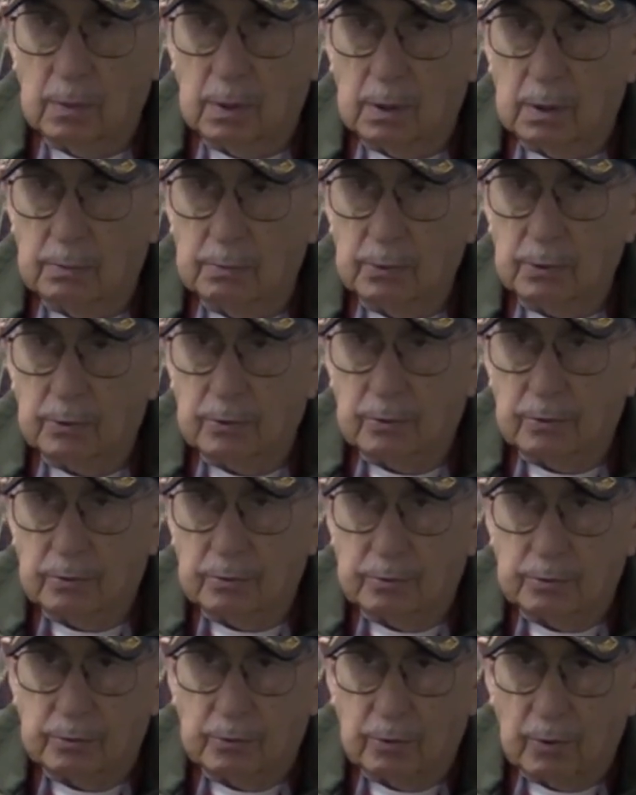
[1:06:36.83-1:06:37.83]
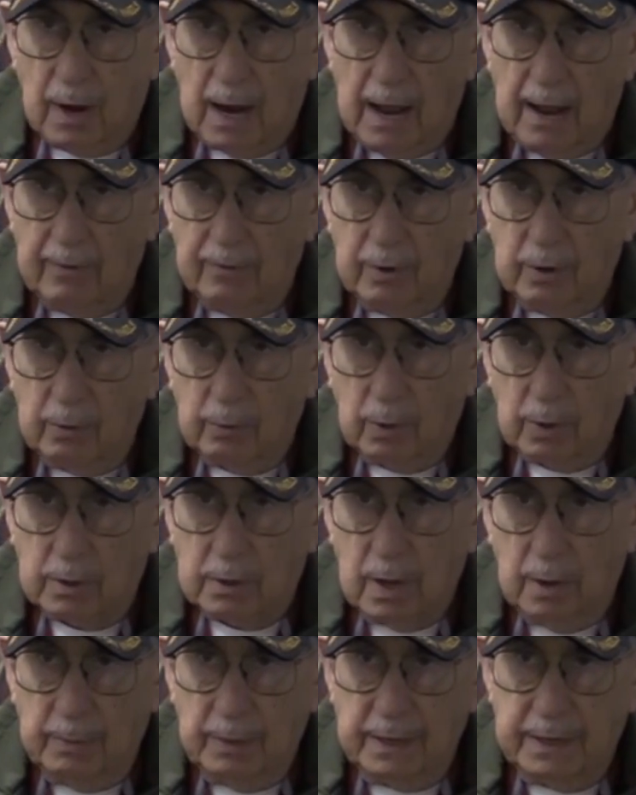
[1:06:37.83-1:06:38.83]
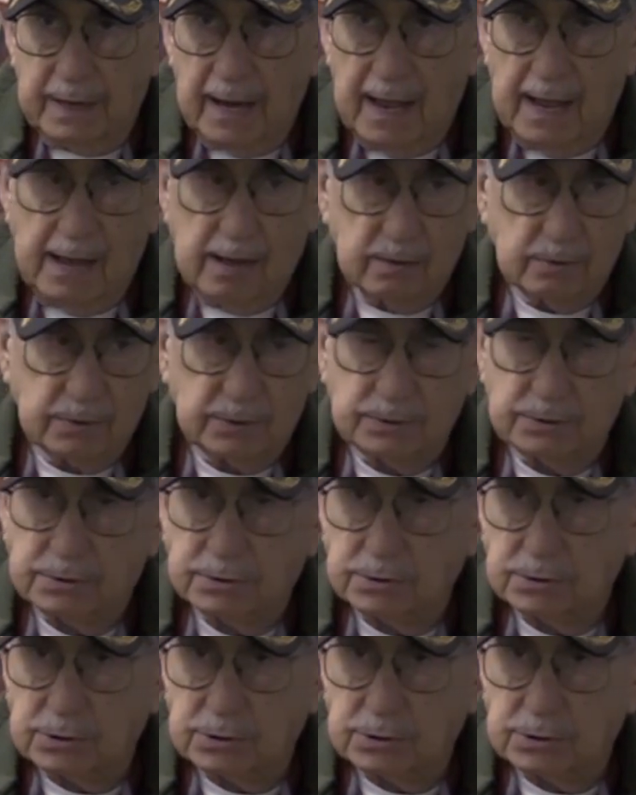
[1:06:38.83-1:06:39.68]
I'm driving, we're coming down